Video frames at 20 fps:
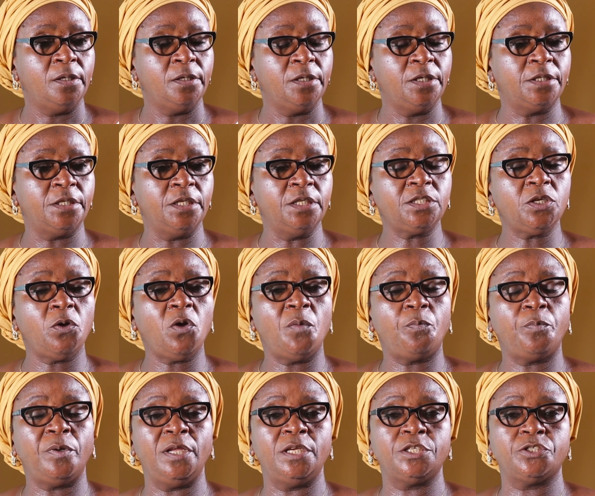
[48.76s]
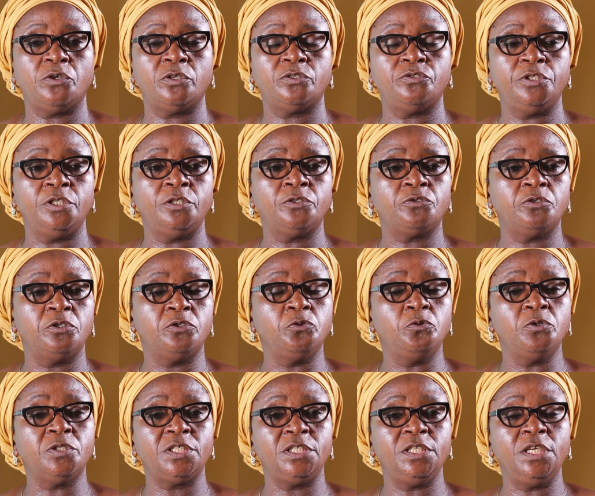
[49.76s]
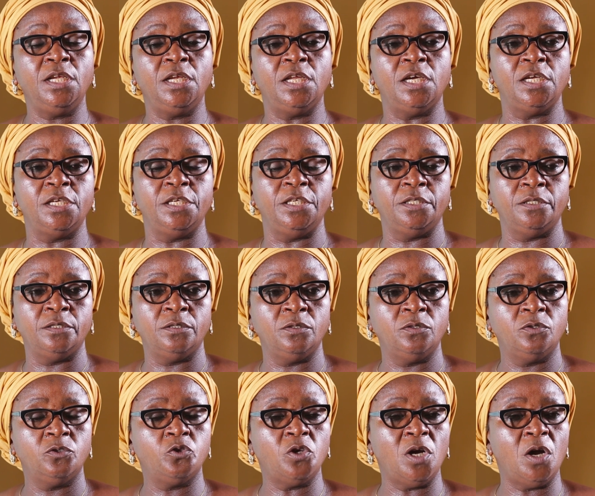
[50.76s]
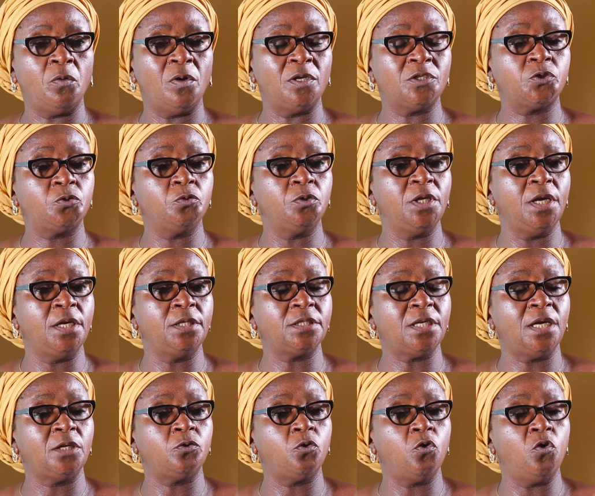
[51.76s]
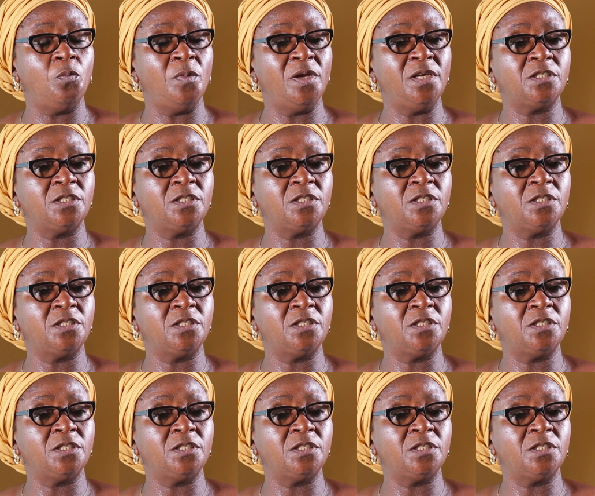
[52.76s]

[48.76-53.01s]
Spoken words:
it is our pleasure to introduce e-learning to our students at home,